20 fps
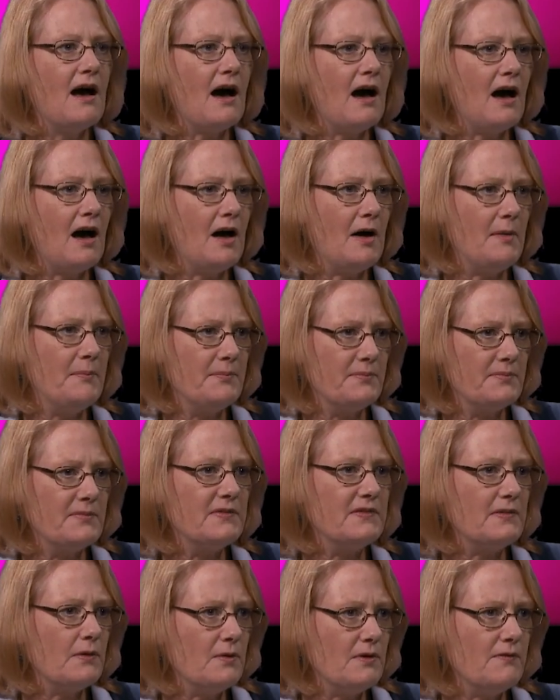
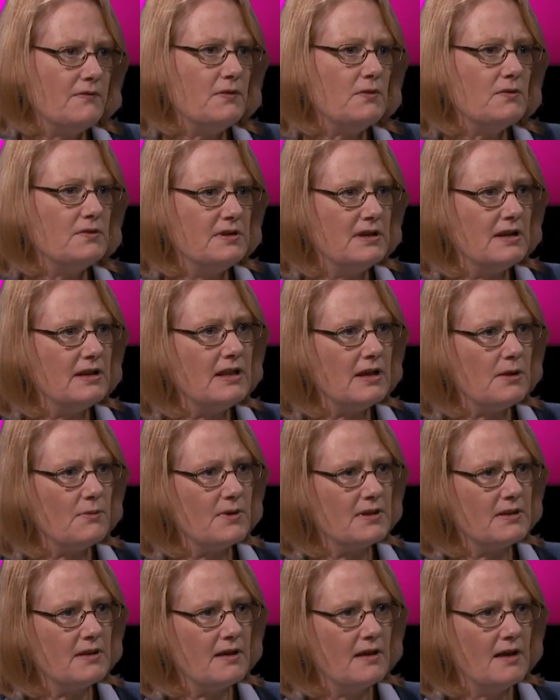So if you're dealing
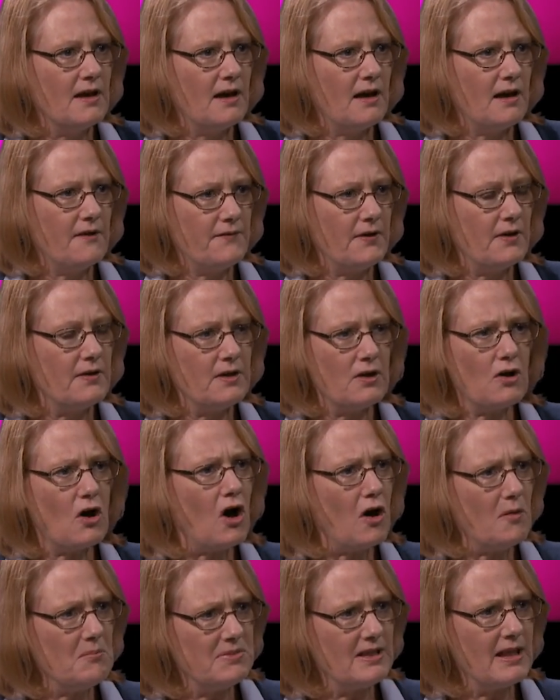with a fairly
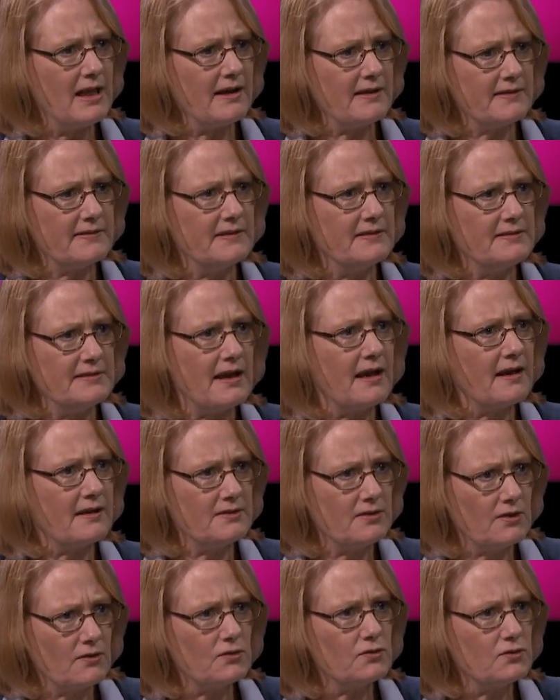complex and
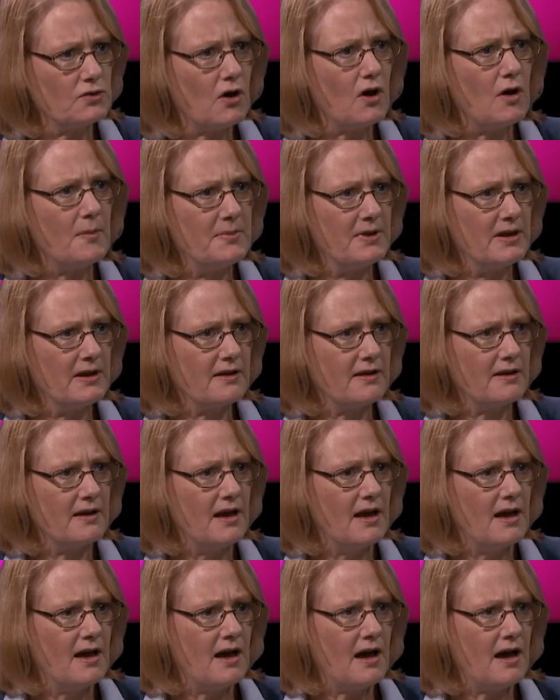technical topic,